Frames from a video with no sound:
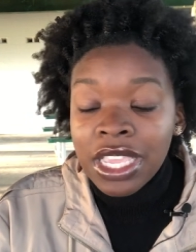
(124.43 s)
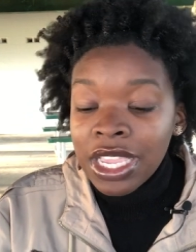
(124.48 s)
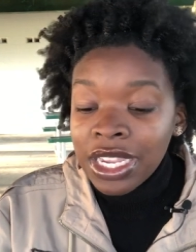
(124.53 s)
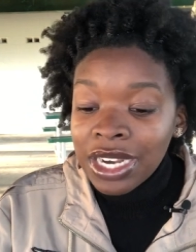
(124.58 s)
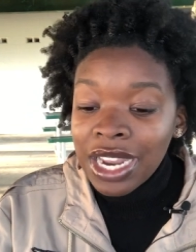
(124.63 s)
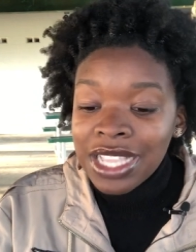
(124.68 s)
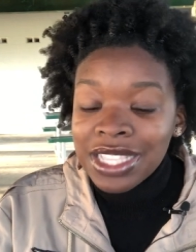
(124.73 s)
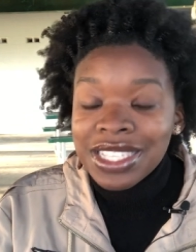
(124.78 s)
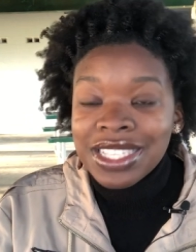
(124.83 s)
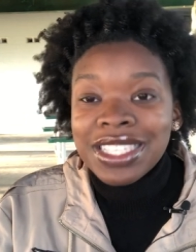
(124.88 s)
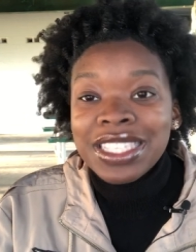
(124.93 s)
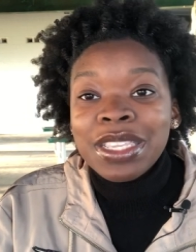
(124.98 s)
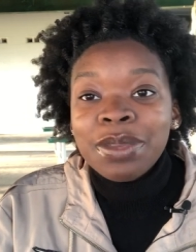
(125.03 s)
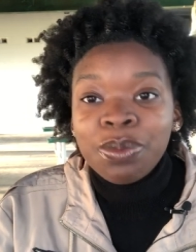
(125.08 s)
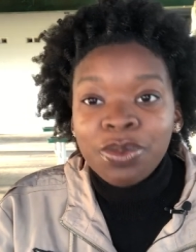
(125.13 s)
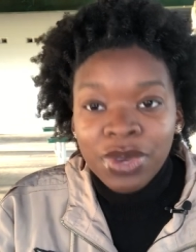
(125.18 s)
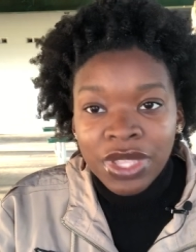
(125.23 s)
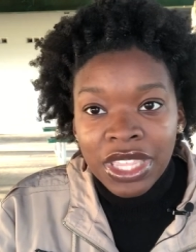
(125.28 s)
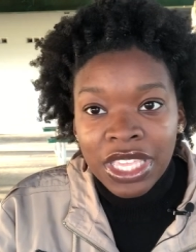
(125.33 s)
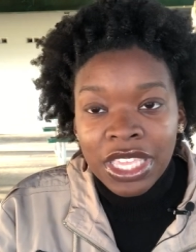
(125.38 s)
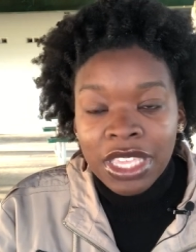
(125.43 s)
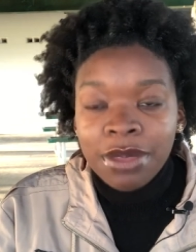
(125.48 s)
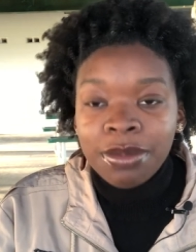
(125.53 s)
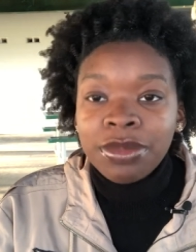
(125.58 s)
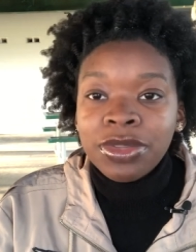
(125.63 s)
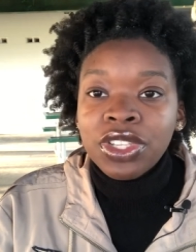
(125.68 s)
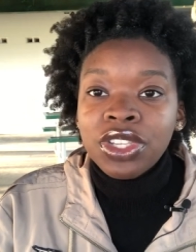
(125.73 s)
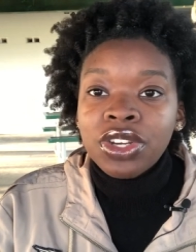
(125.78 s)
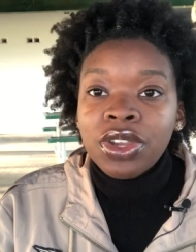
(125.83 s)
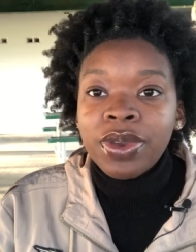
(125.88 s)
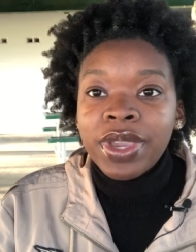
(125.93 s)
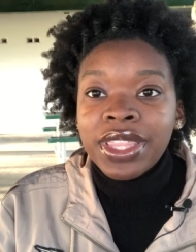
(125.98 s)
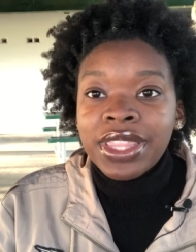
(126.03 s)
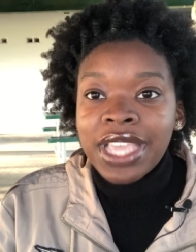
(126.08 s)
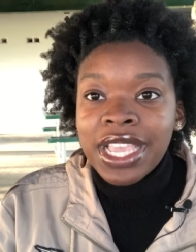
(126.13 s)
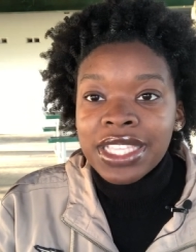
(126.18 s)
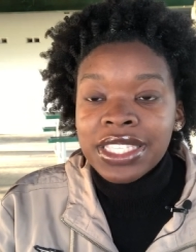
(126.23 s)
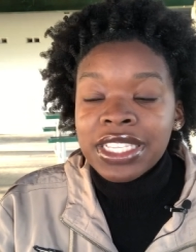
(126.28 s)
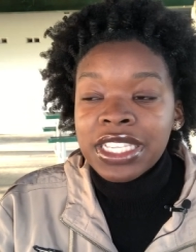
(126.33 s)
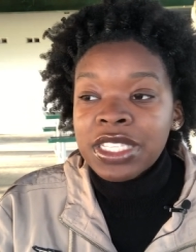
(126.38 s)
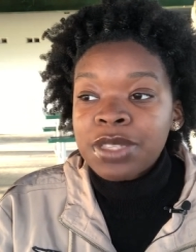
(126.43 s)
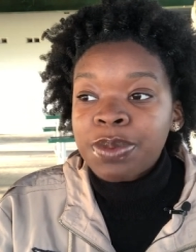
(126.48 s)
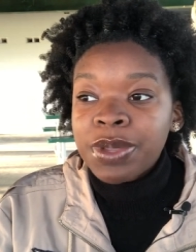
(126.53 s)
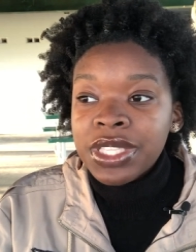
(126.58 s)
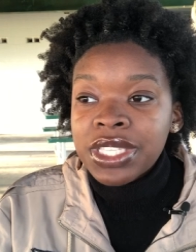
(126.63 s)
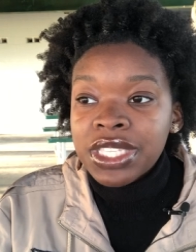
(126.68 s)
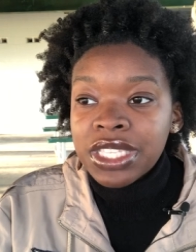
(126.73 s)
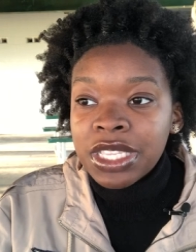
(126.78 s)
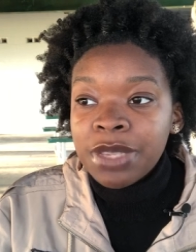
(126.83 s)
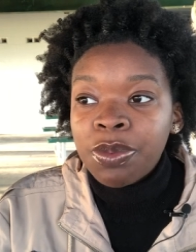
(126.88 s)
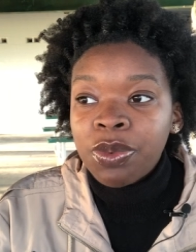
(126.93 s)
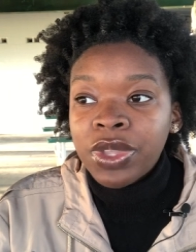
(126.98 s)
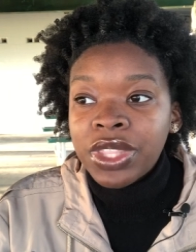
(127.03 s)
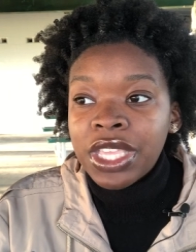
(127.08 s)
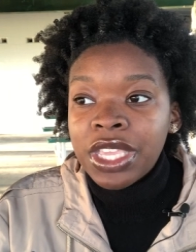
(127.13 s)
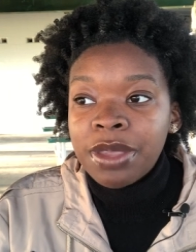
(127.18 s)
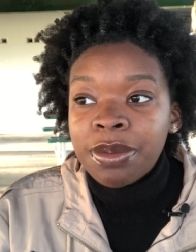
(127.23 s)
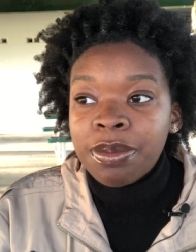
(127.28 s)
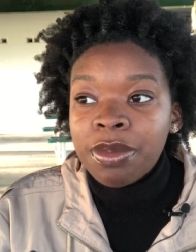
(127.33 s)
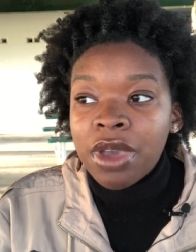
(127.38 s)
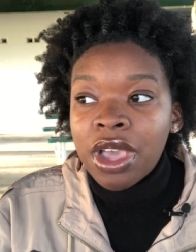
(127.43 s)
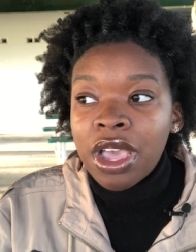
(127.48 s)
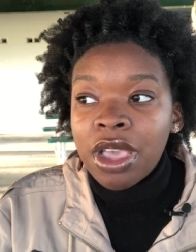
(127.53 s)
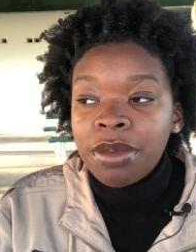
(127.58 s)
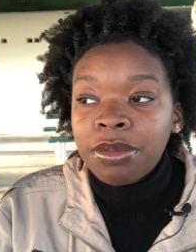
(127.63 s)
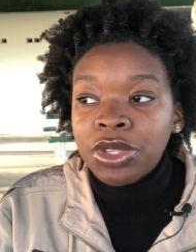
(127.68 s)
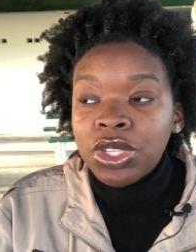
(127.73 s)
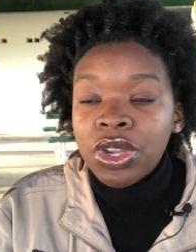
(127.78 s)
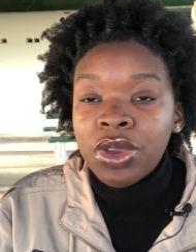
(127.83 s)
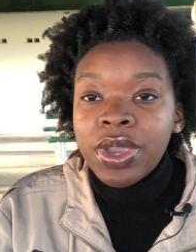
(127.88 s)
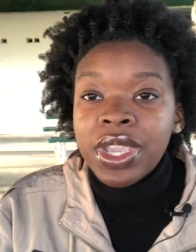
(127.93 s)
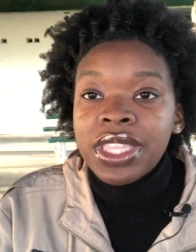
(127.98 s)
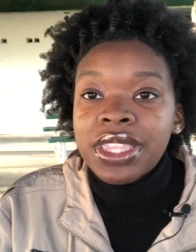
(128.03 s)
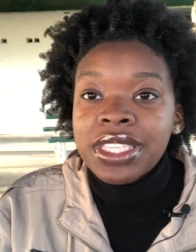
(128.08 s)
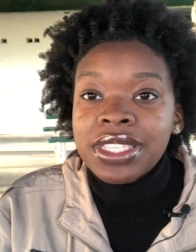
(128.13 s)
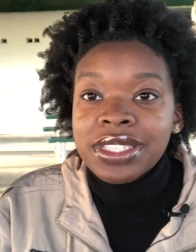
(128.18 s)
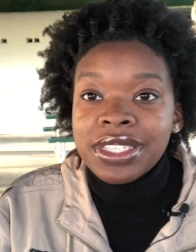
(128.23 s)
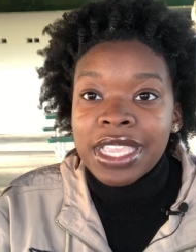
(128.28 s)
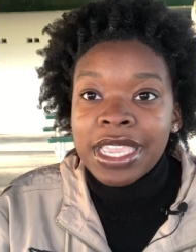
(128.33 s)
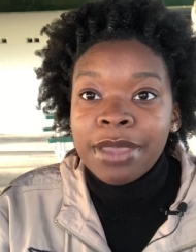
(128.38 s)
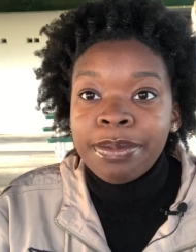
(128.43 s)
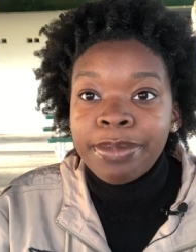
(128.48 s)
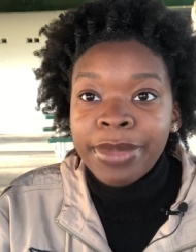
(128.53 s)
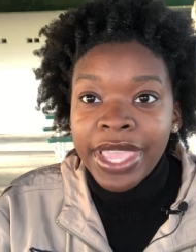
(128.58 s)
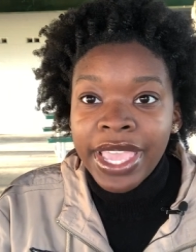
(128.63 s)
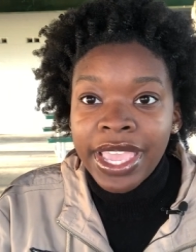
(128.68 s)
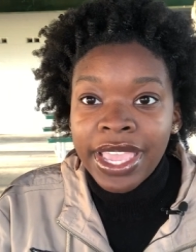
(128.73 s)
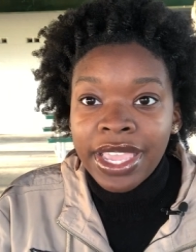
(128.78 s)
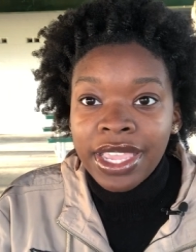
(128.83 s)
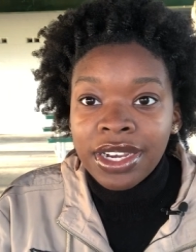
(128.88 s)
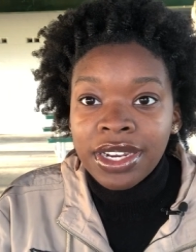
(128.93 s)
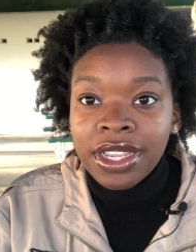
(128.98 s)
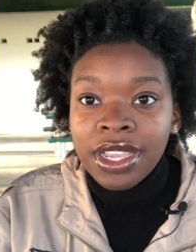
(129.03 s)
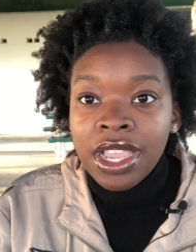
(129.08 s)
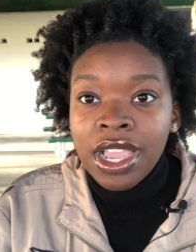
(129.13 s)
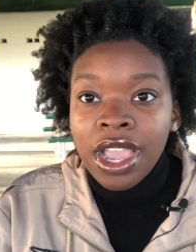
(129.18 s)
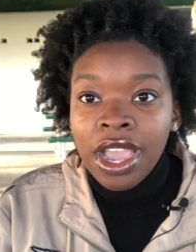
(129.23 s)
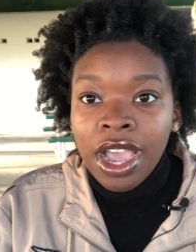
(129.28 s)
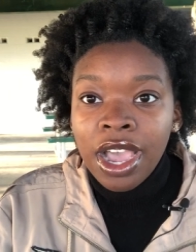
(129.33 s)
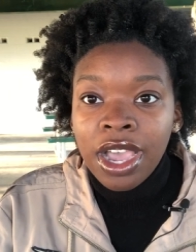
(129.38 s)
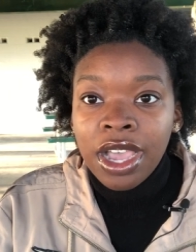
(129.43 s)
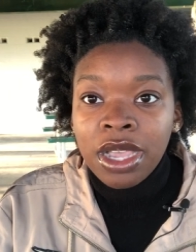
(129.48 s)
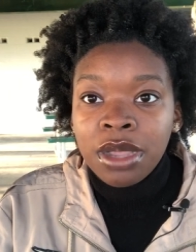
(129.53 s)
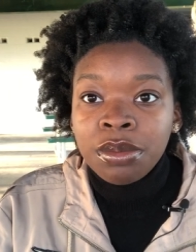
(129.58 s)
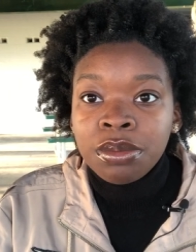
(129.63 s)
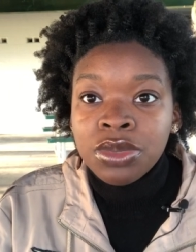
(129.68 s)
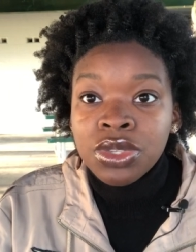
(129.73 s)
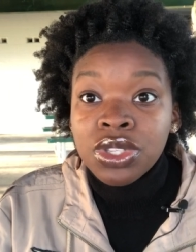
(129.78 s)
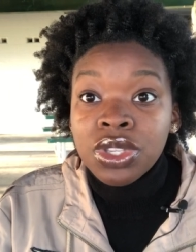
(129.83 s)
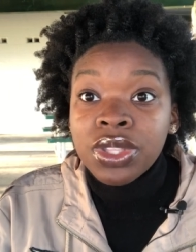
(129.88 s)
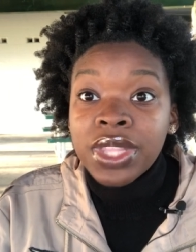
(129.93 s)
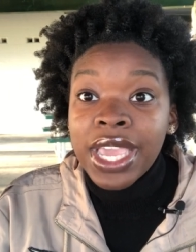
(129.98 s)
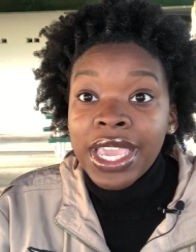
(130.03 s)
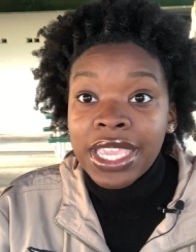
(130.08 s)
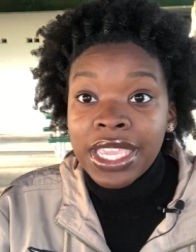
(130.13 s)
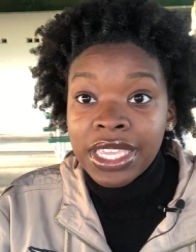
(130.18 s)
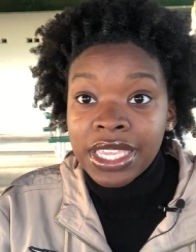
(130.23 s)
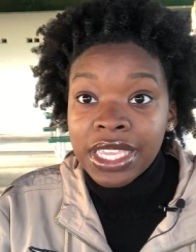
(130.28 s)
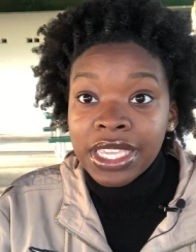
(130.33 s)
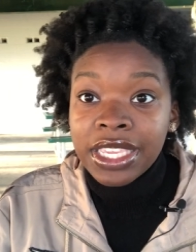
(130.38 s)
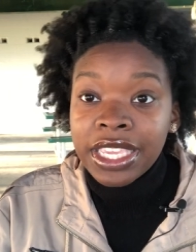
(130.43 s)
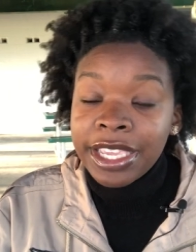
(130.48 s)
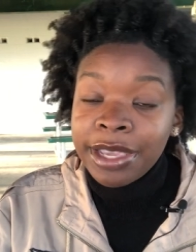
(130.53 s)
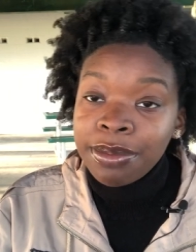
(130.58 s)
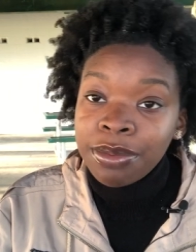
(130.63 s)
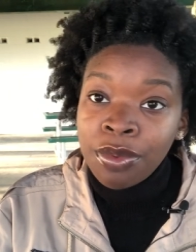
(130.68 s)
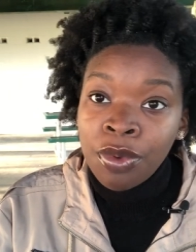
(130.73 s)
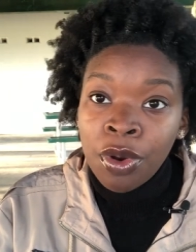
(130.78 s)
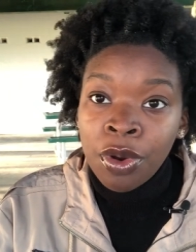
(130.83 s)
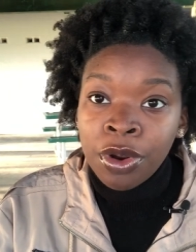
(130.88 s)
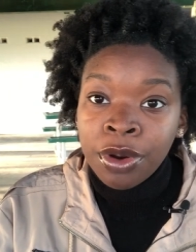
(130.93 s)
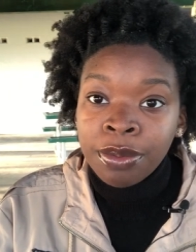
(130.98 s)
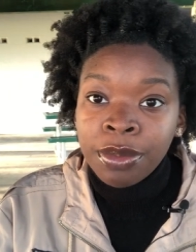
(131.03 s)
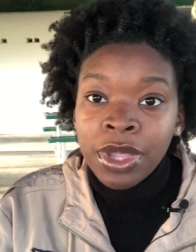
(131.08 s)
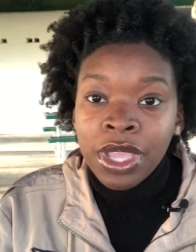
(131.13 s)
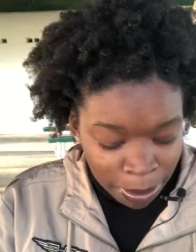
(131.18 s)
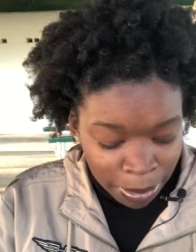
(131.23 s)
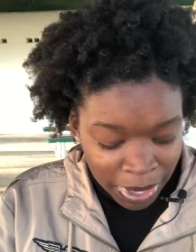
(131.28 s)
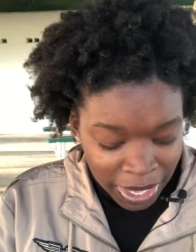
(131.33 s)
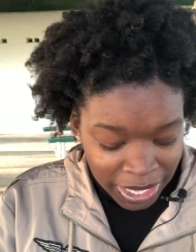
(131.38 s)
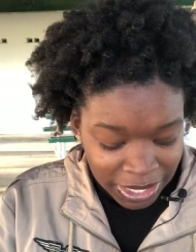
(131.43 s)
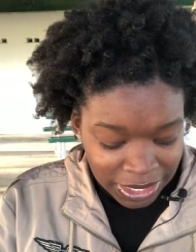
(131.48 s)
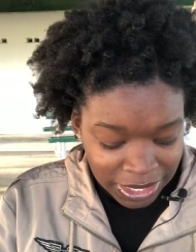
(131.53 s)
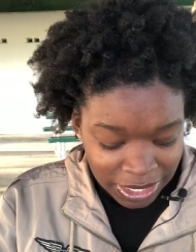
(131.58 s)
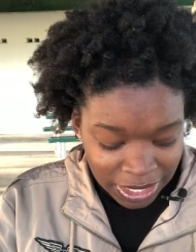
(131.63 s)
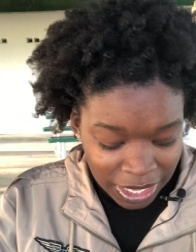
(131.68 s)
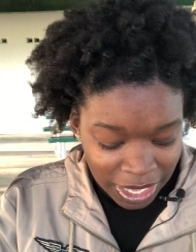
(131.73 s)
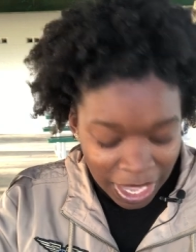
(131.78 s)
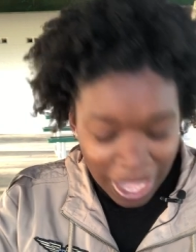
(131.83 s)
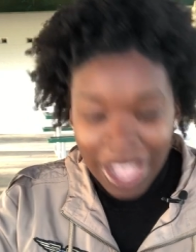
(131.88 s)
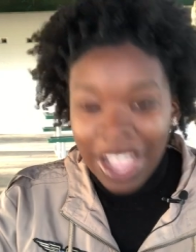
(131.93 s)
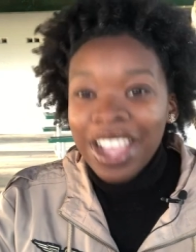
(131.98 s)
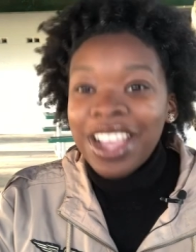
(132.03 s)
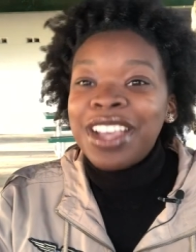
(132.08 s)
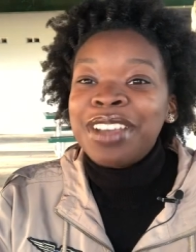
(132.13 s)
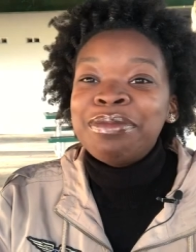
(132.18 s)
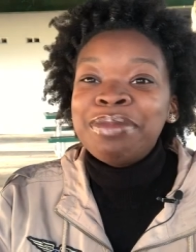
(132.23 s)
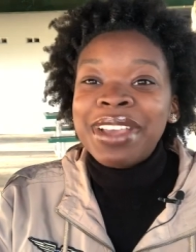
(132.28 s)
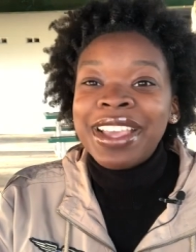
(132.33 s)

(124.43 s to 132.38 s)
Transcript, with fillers: not sleep with him, you know, in that sense, but sleep with him, um, you know, in the same bed um, so that he can keep warm. But um,